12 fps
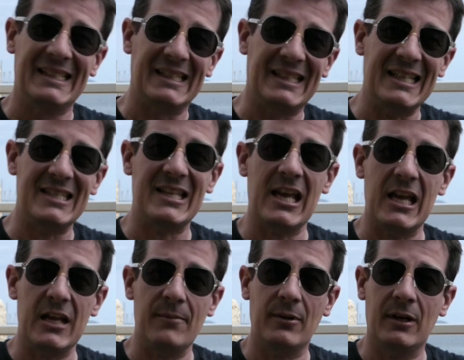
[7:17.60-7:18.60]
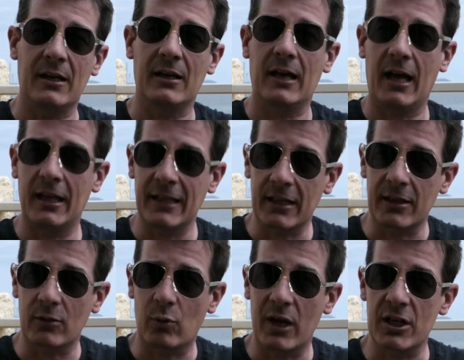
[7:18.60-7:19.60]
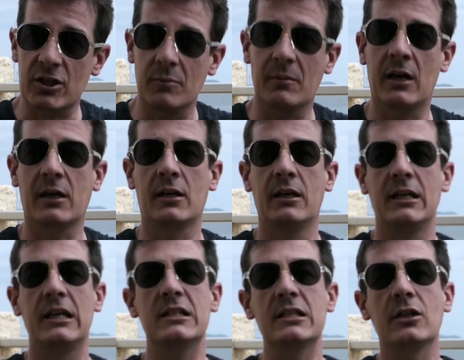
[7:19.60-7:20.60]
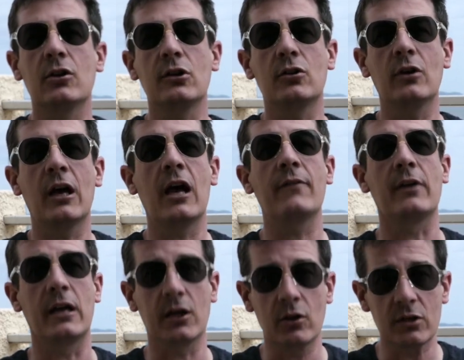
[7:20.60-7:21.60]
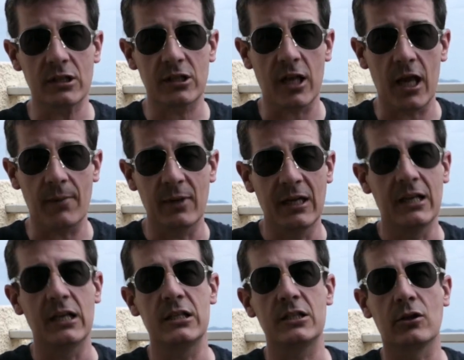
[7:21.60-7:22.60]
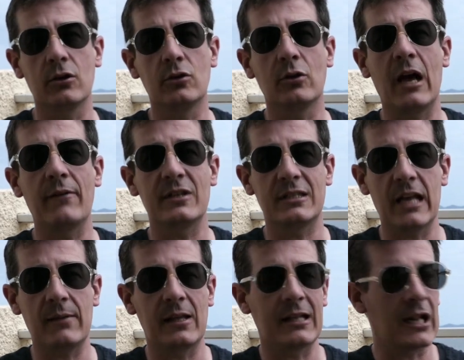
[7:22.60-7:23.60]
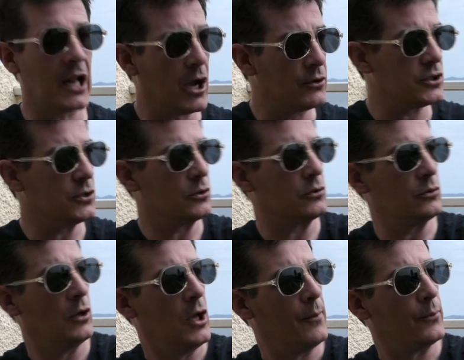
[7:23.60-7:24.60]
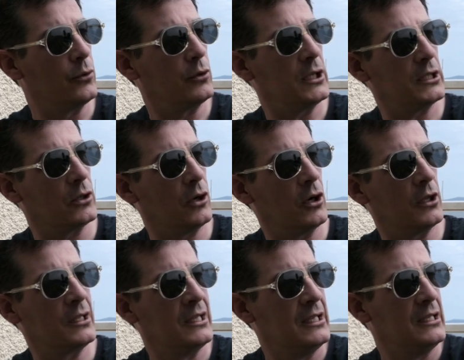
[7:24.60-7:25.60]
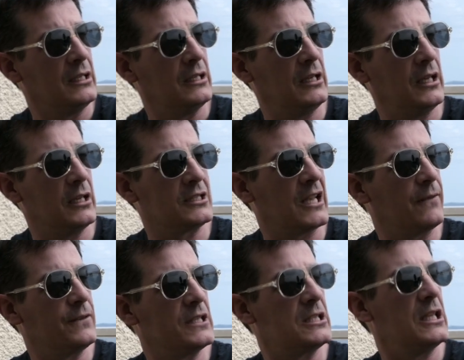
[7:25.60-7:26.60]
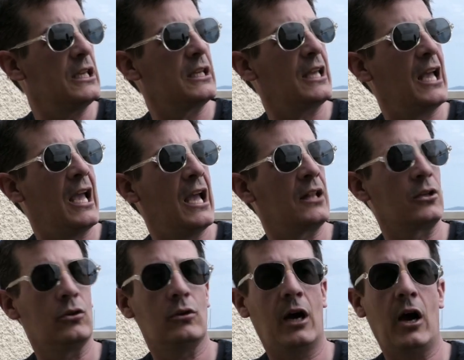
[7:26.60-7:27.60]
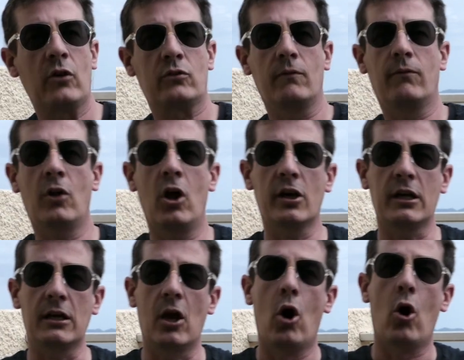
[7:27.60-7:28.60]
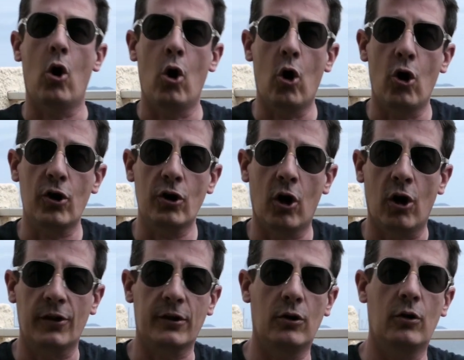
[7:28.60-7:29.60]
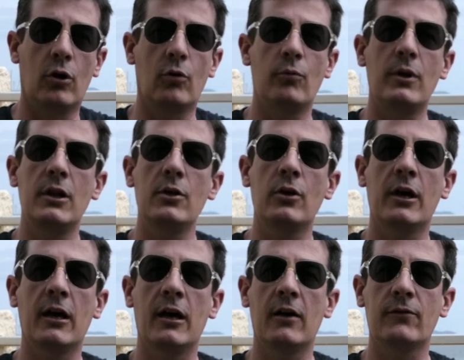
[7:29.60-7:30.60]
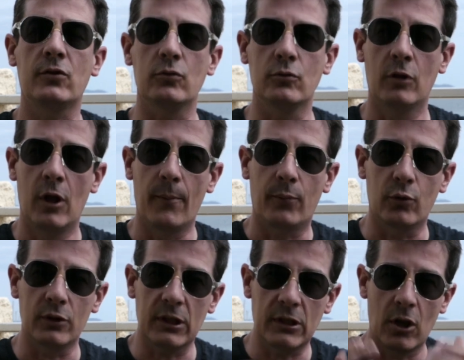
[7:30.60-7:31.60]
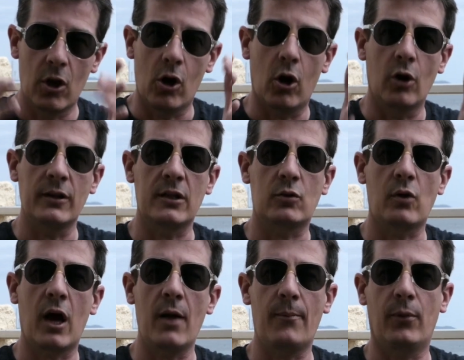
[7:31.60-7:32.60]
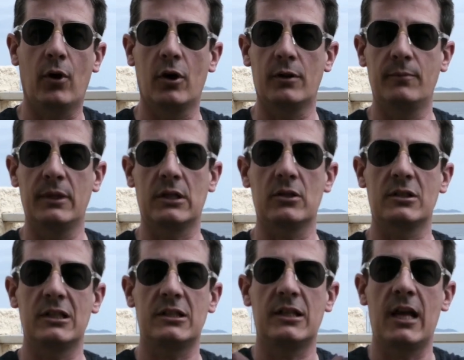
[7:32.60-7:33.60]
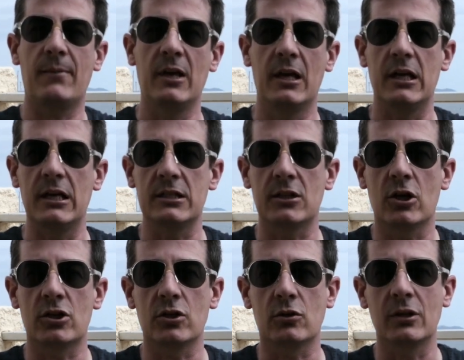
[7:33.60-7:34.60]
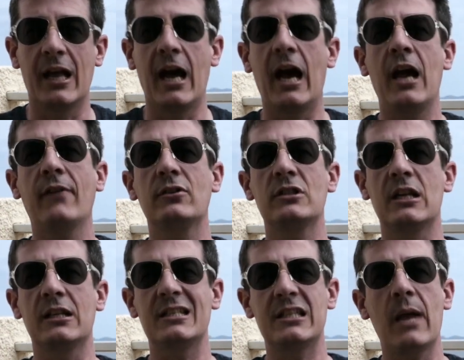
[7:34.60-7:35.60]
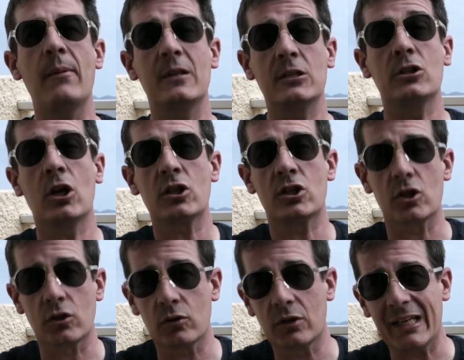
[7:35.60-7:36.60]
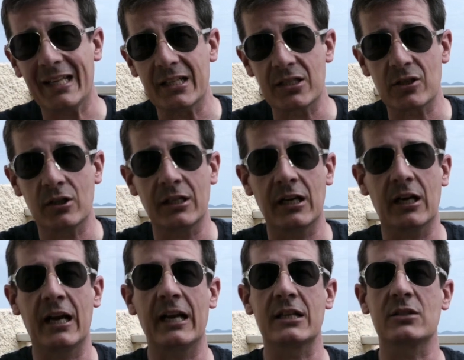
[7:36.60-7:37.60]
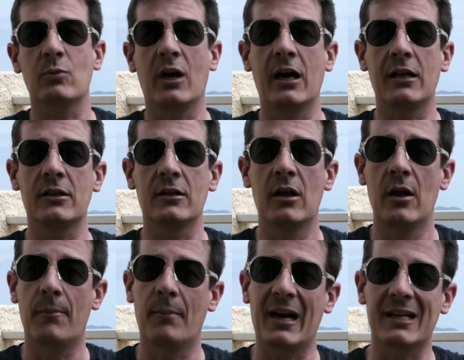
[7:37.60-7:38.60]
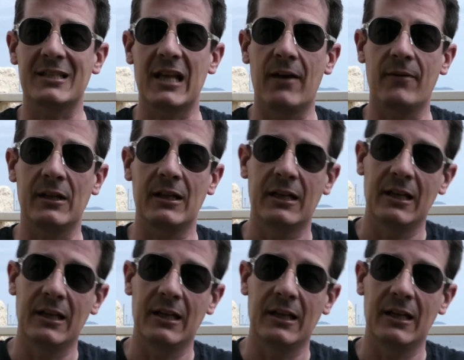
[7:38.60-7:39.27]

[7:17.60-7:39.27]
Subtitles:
the Stabe, another question mark. Is it going to have a good Stabe? Is it going to have a Stabe that allows you to put it on a selfie stick and go out vlogging or not? Or will you have to put it on a tripod because the Stabe is not so good? I have to say, the Stabe is not so good in the Sony RX100 Mark VII